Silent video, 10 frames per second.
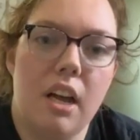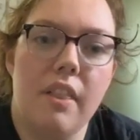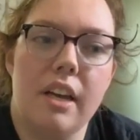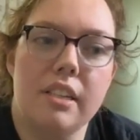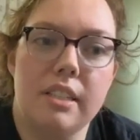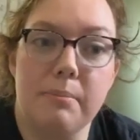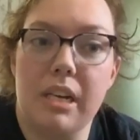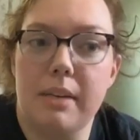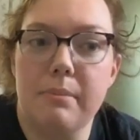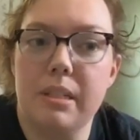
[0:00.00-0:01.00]
And then
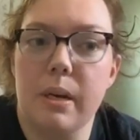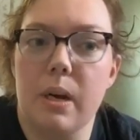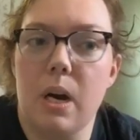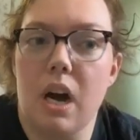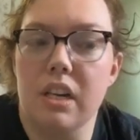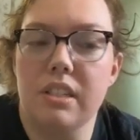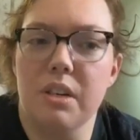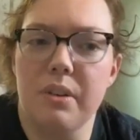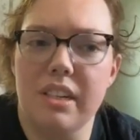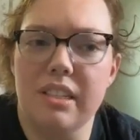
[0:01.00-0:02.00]
sometimes they're not
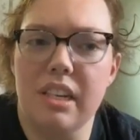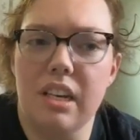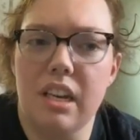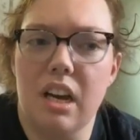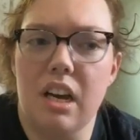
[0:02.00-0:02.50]
so easy.